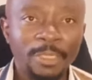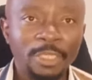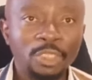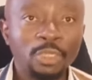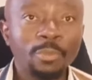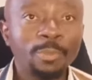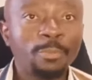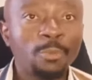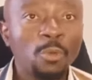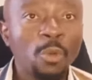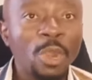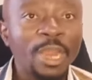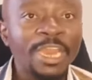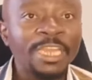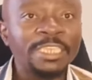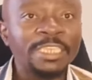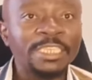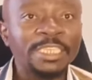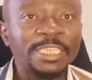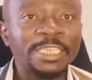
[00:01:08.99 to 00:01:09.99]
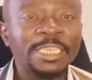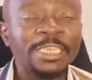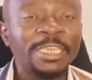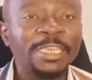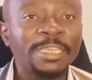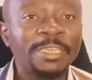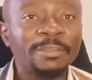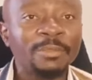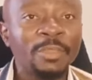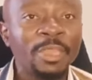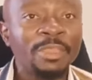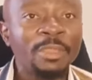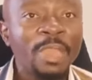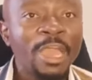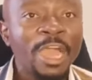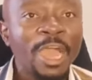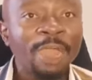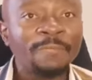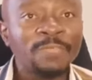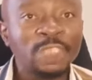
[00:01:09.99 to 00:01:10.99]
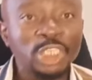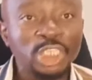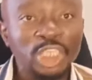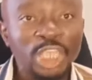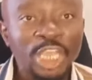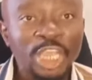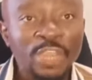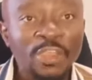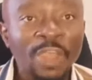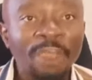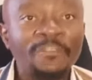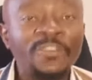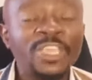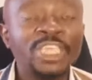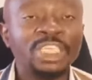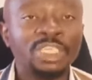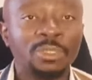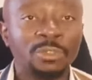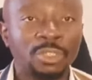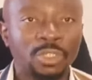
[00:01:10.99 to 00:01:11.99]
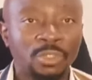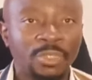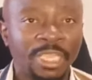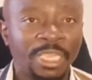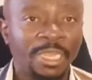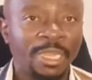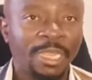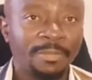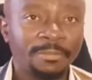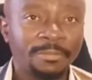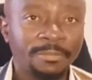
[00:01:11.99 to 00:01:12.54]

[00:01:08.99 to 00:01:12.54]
You people have share your vision together.